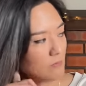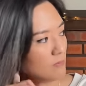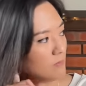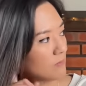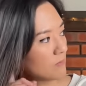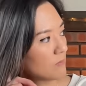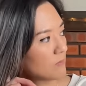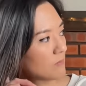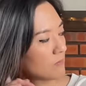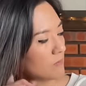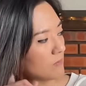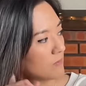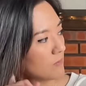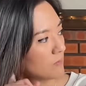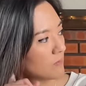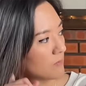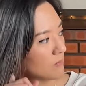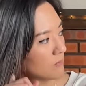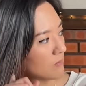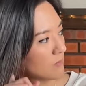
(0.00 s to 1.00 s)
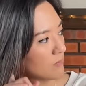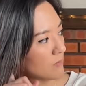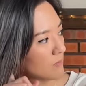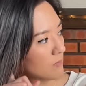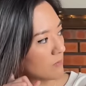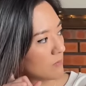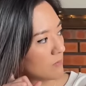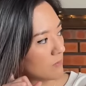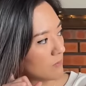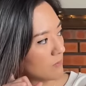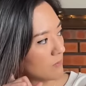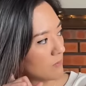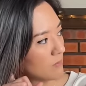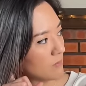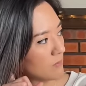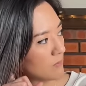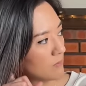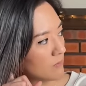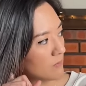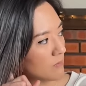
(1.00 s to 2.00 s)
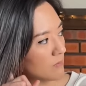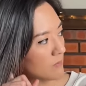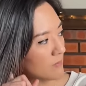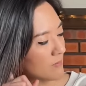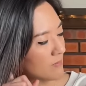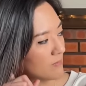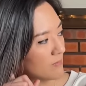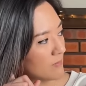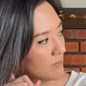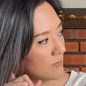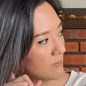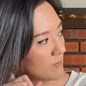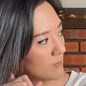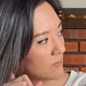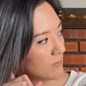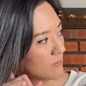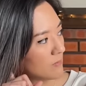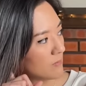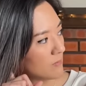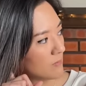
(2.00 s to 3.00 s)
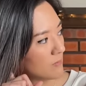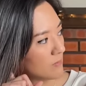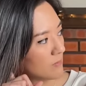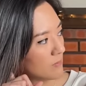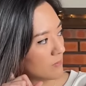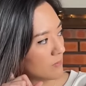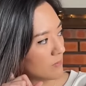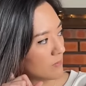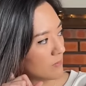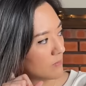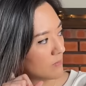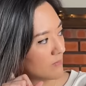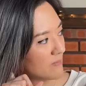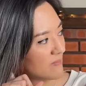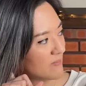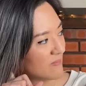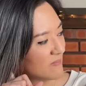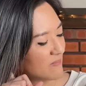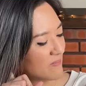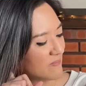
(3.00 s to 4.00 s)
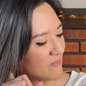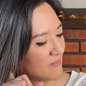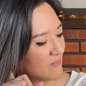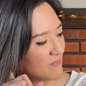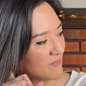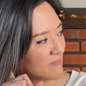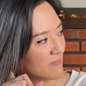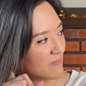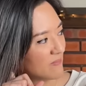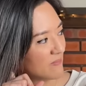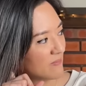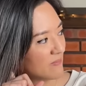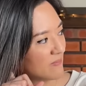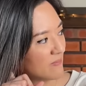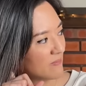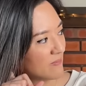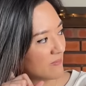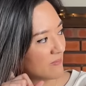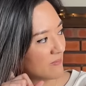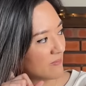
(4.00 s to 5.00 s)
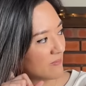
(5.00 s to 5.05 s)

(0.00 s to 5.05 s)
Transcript: The person shown says nothing.